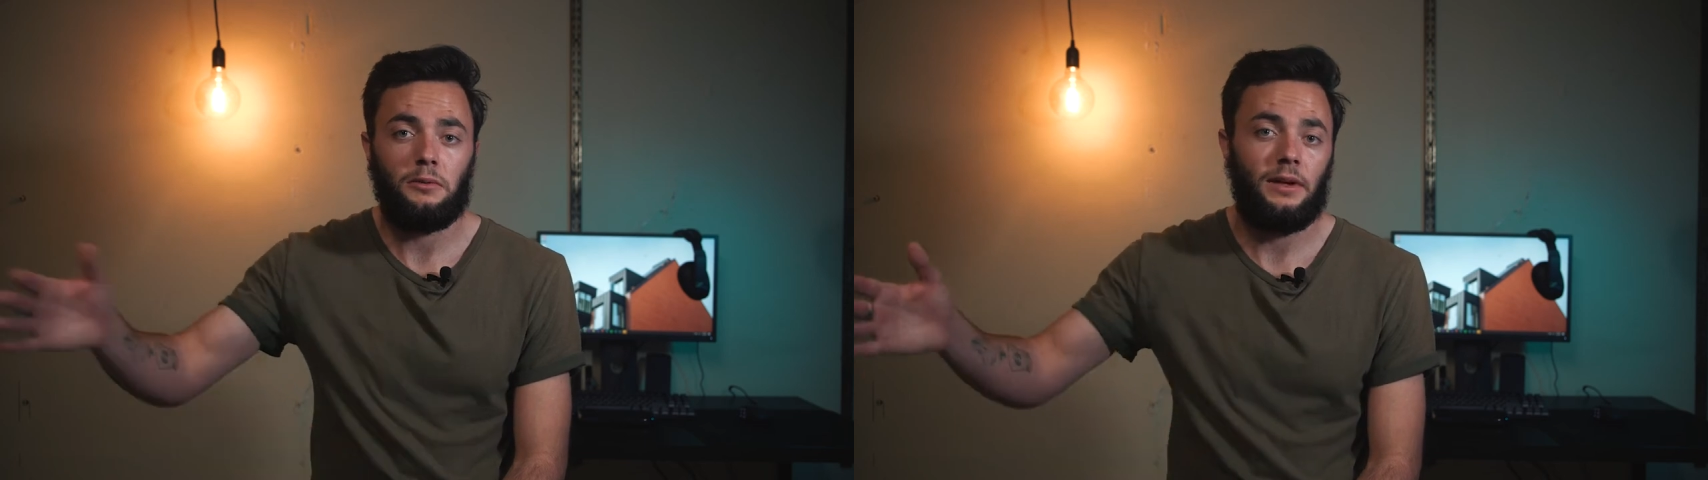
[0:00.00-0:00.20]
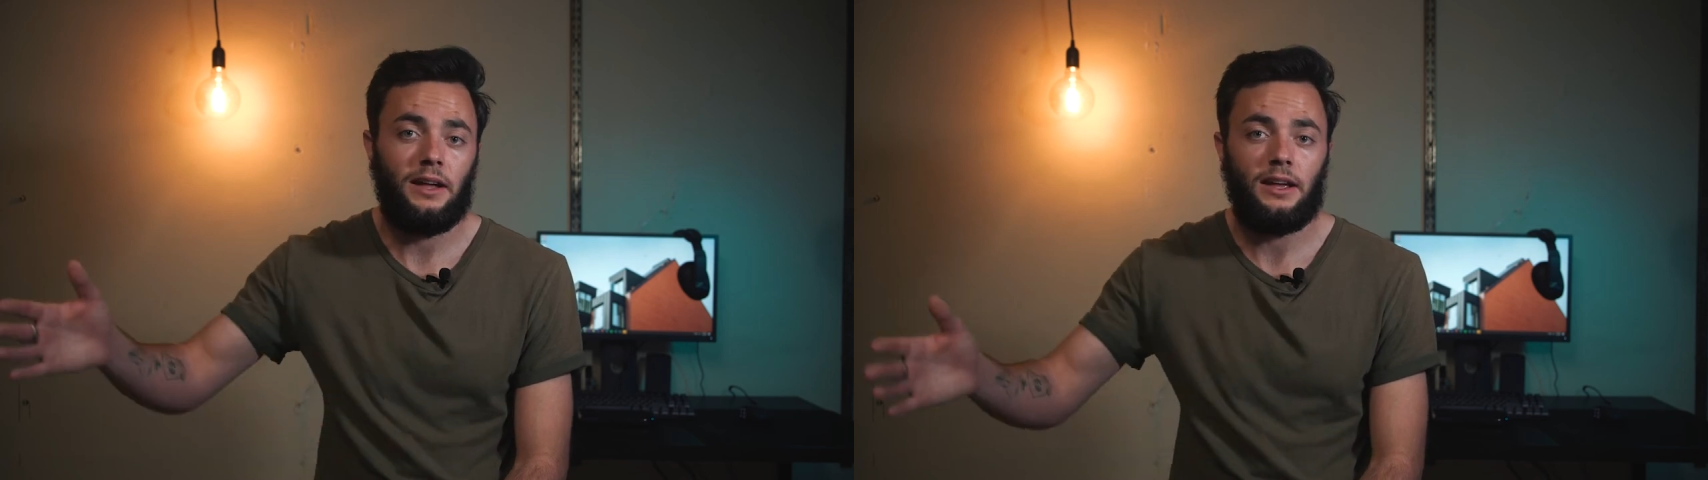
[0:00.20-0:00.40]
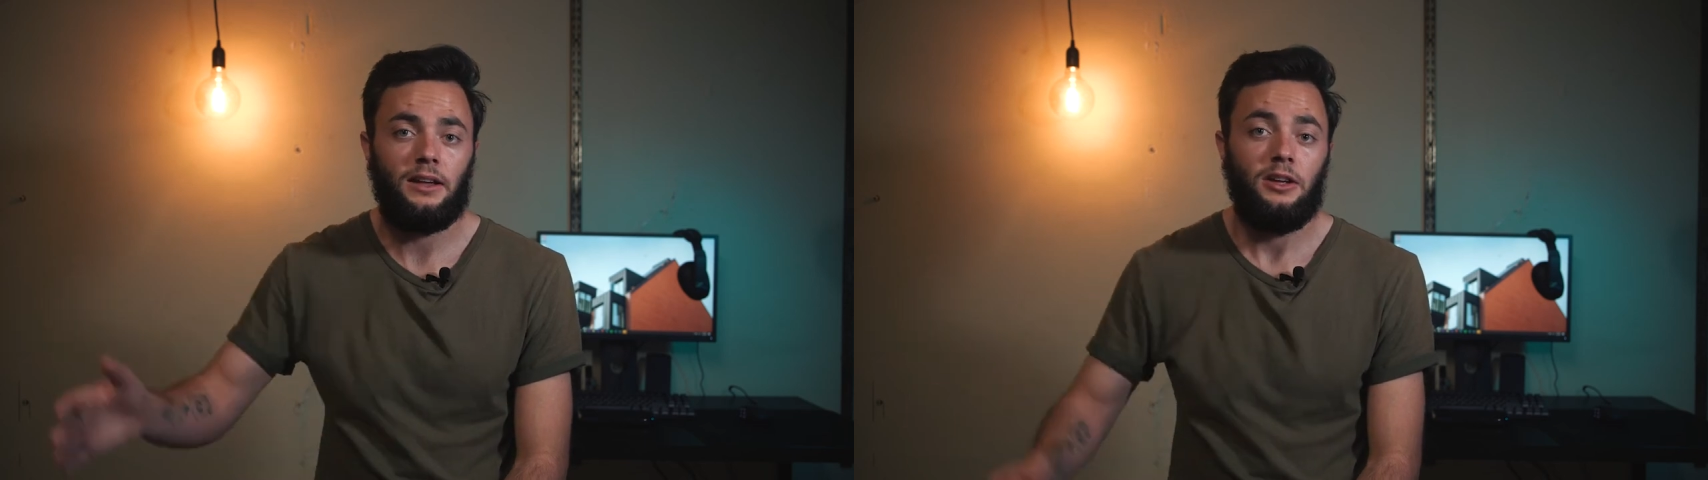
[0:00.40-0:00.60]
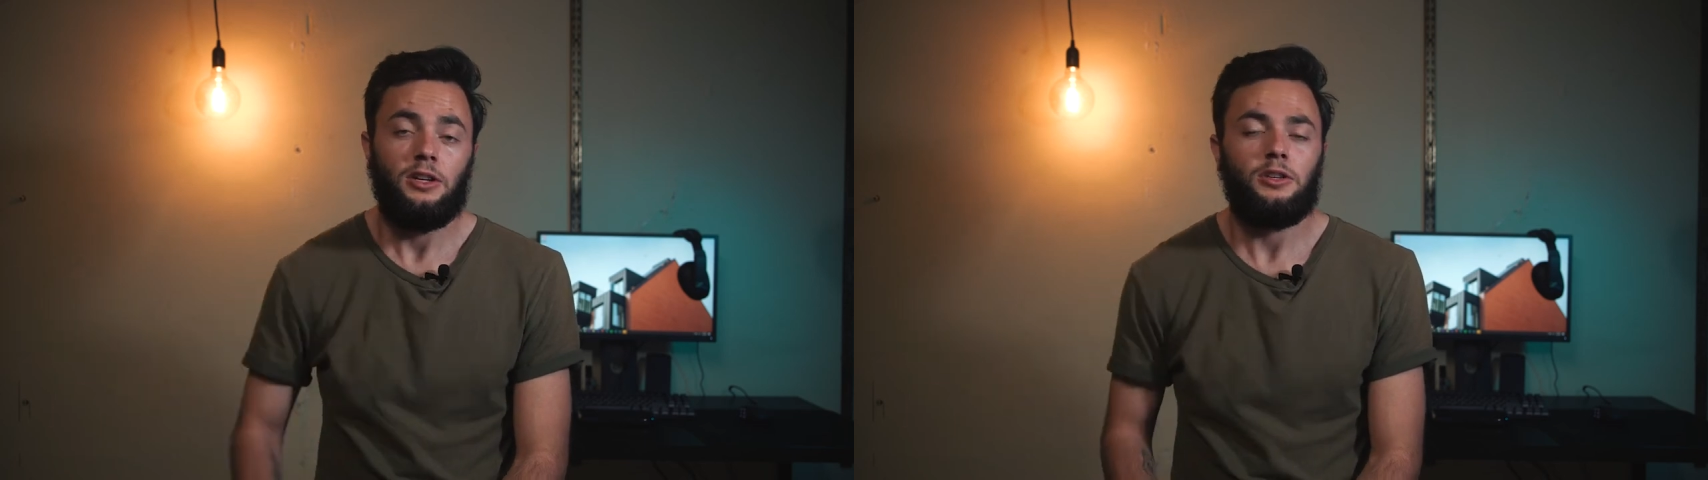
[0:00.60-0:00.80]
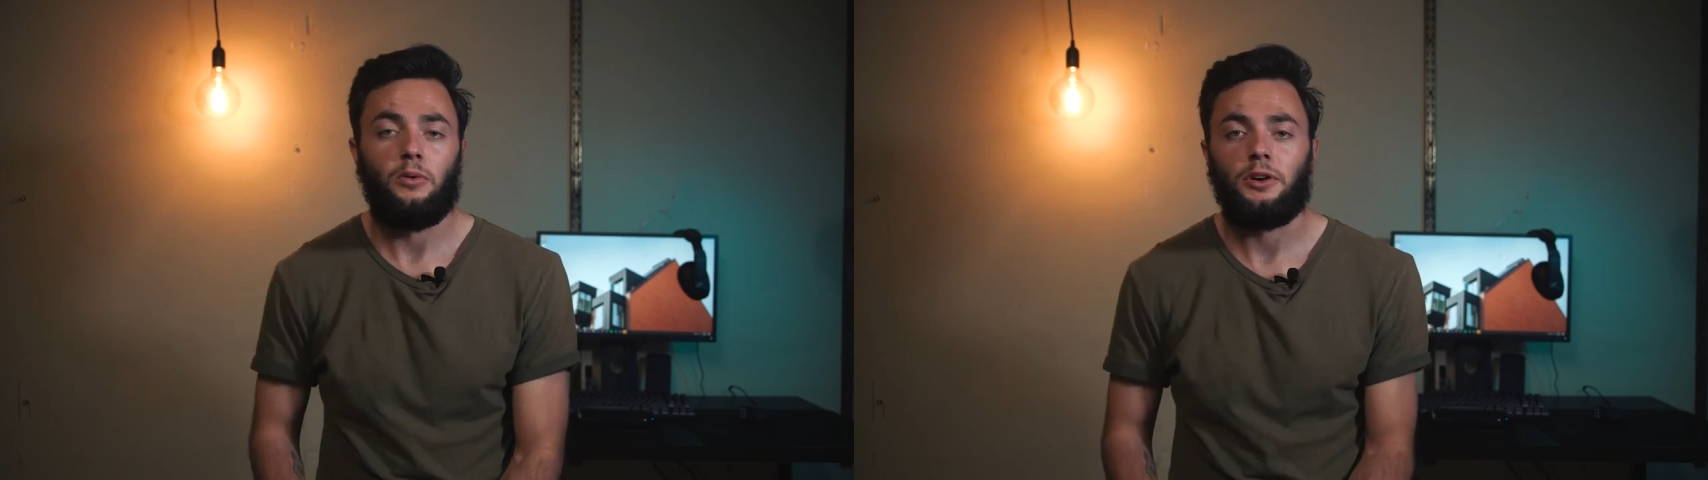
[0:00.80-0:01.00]
buy.
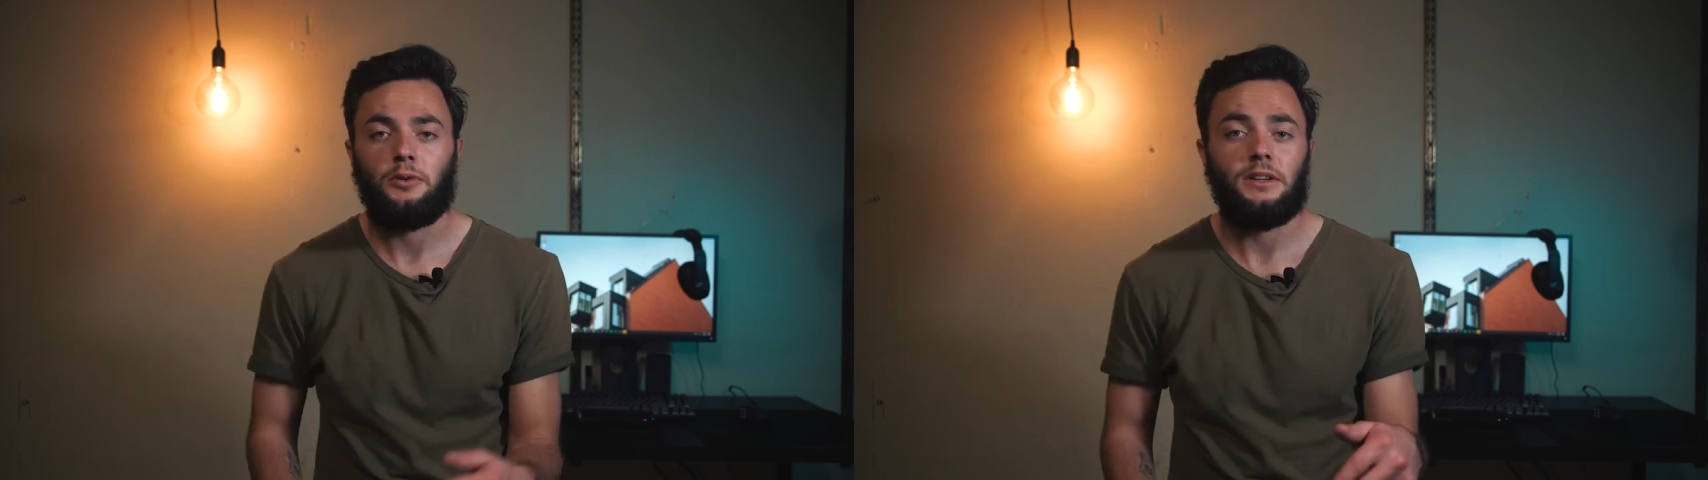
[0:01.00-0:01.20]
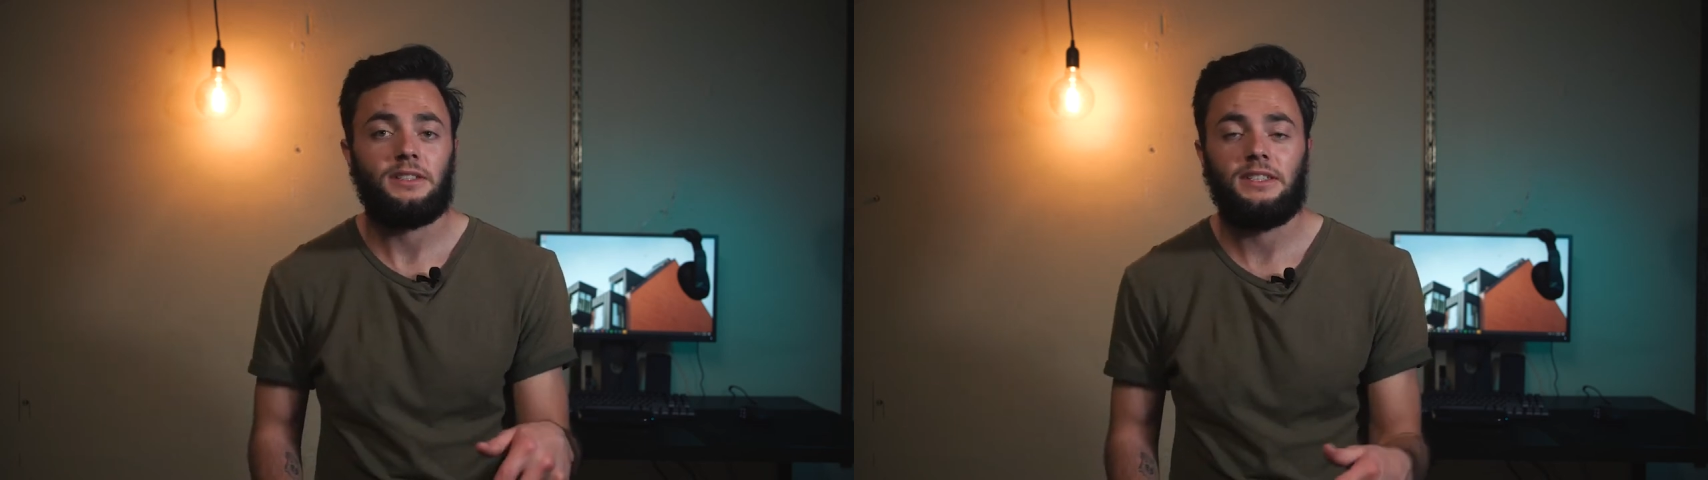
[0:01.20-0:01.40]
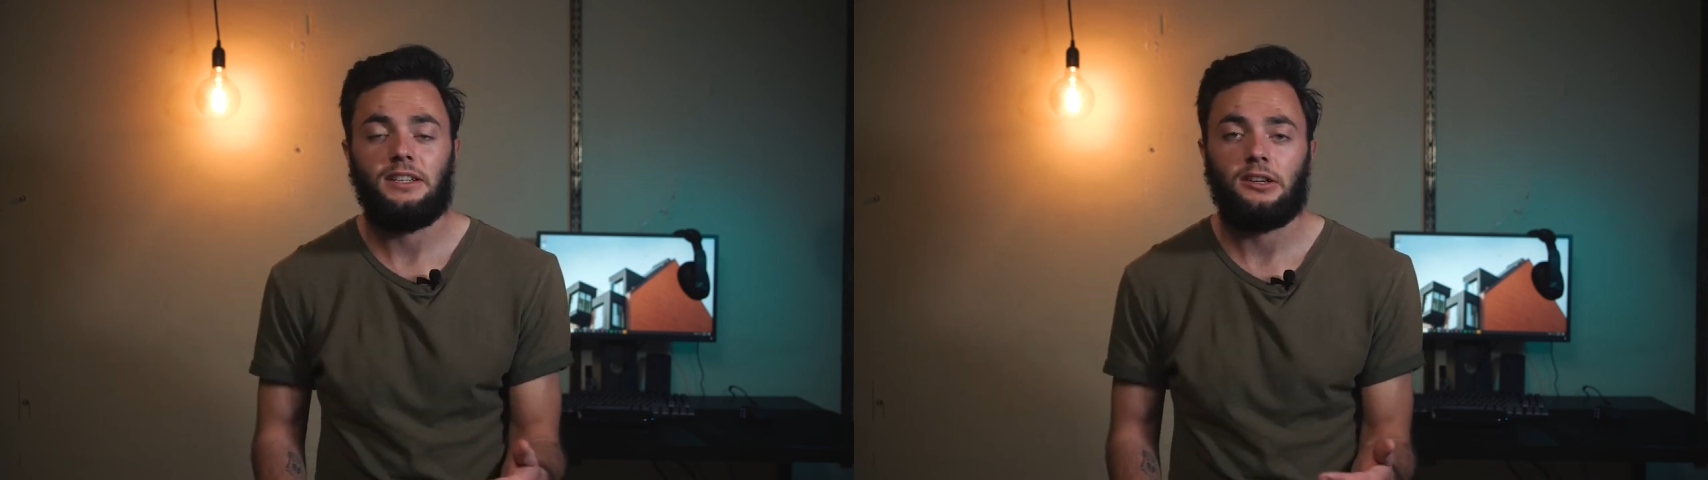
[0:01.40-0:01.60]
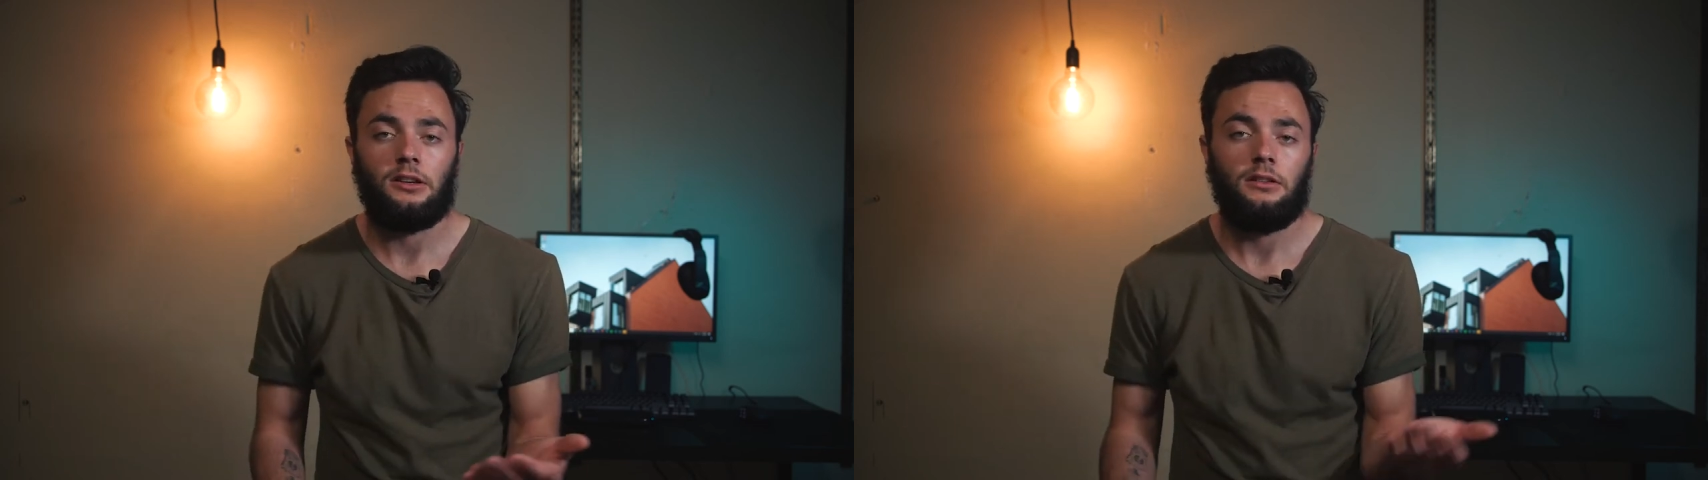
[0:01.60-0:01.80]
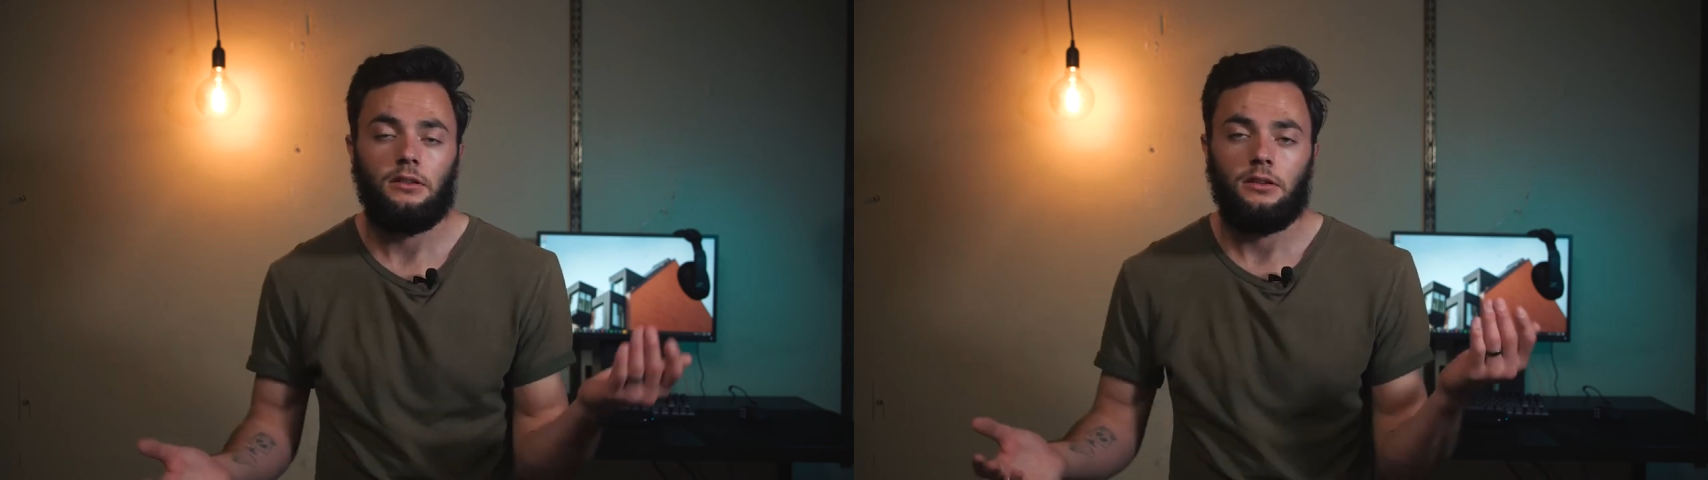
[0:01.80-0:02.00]
You want to go out to dinner.